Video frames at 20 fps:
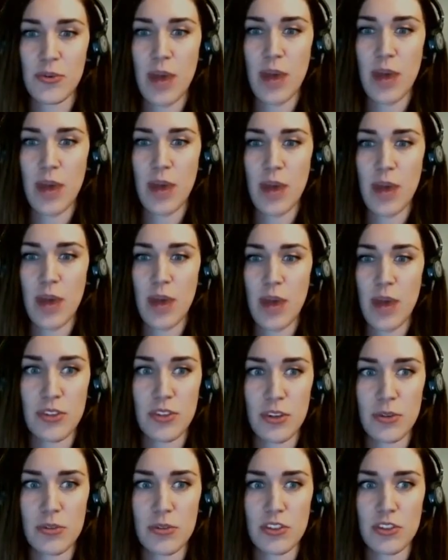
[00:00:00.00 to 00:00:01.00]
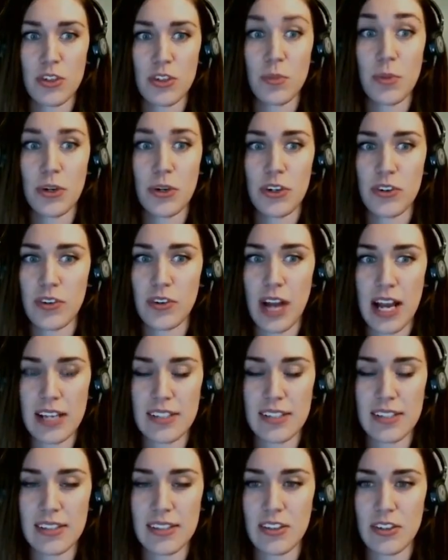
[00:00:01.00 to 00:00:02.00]
have to use those to
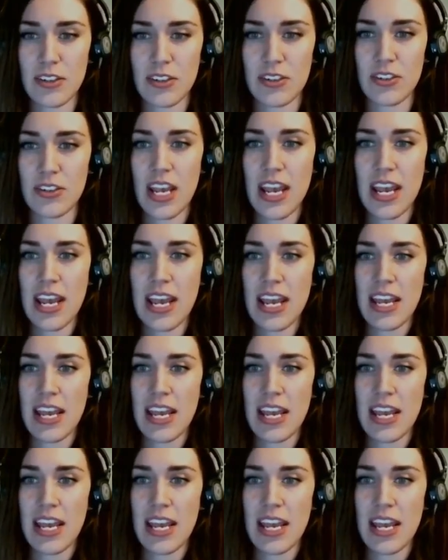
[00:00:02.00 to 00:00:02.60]
progress and then right.